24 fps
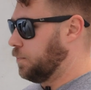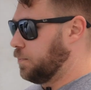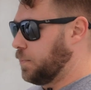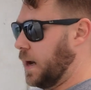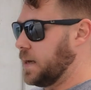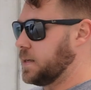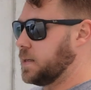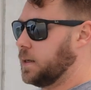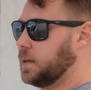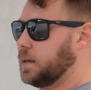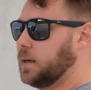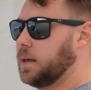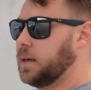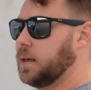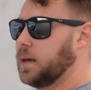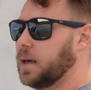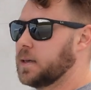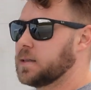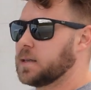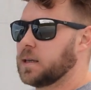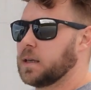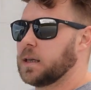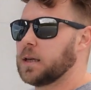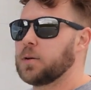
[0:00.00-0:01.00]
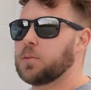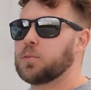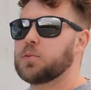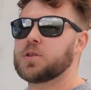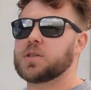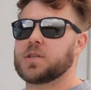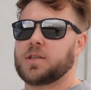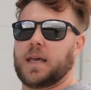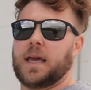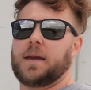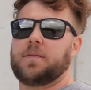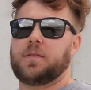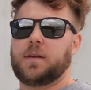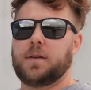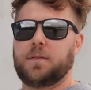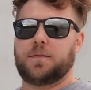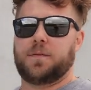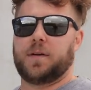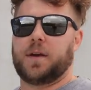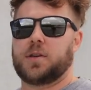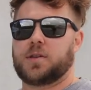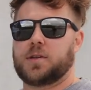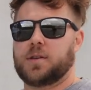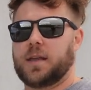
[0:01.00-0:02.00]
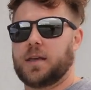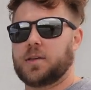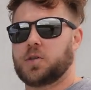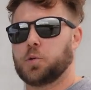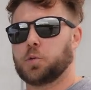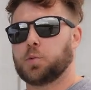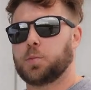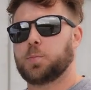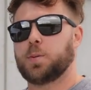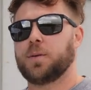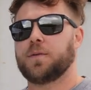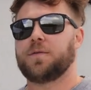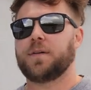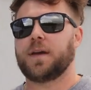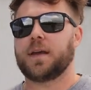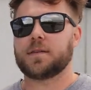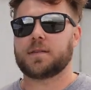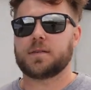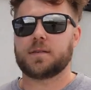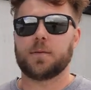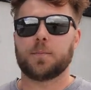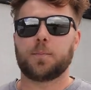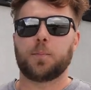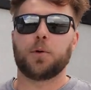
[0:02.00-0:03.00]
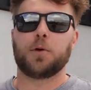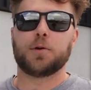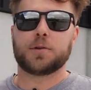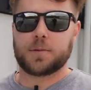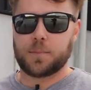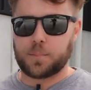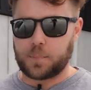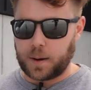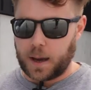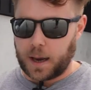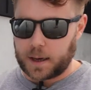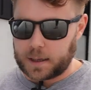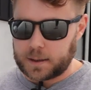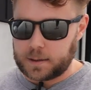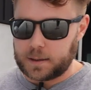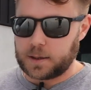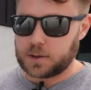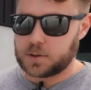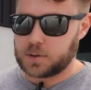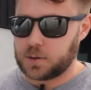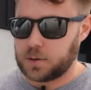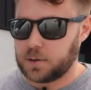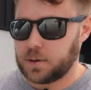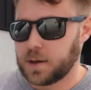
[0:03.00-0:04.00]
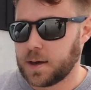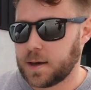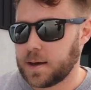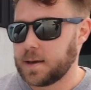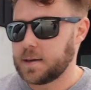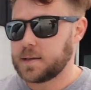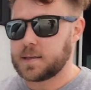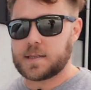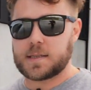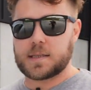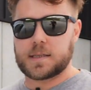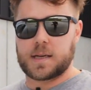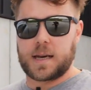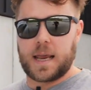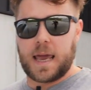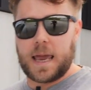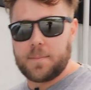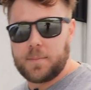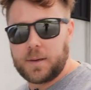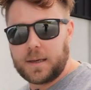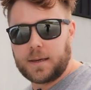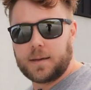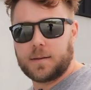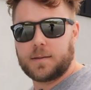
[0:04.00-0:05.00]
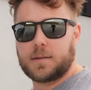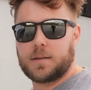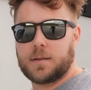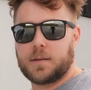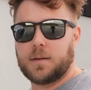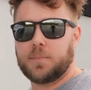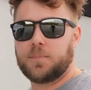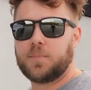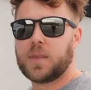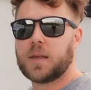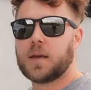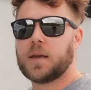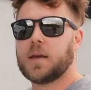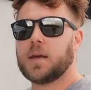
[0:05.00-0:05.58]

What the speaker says: basically is a little safety feature that sort of prevents the person parking next to you slamming into them.